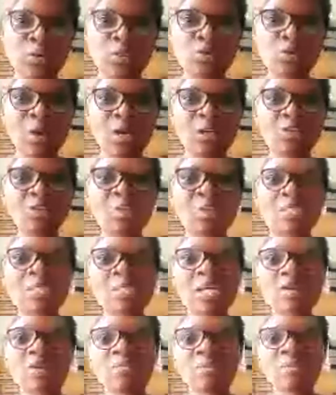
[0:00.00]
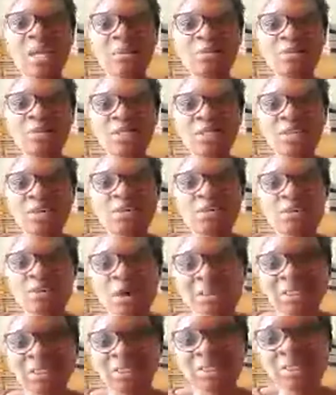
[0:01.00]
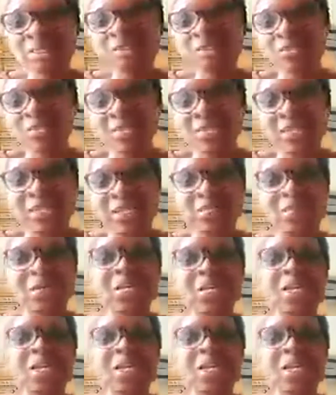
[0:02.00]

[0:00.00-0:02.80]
So as it means Jeremy, I'm using Jeremy because I see Jeremy's name.